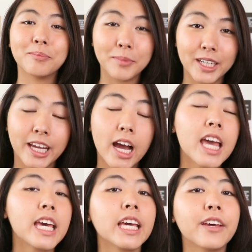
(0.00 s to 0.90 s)
media.
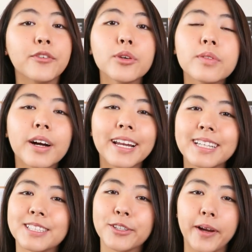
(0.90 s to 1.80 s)
If you've got
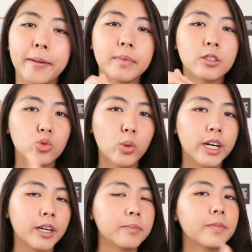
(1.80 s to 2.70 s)
Instagram,
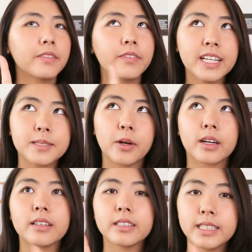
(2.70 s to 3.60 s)
Twitter, Facebook,
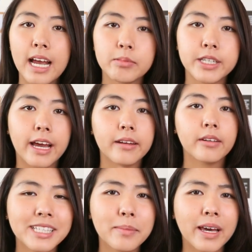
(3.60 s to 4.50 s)
Snapchat,
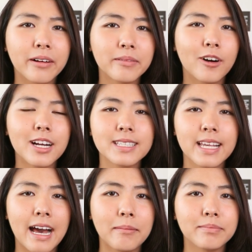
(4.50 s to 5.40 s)
email,
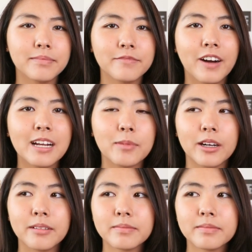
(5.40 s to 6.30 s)
WhatsApp,
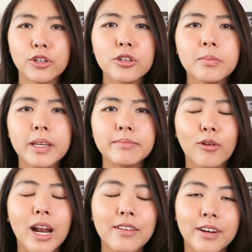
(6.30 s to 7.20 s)
Viber, GroupMe,
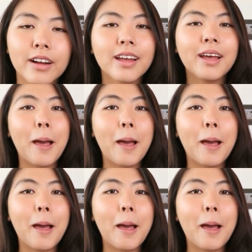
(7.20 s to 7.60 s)
whatever,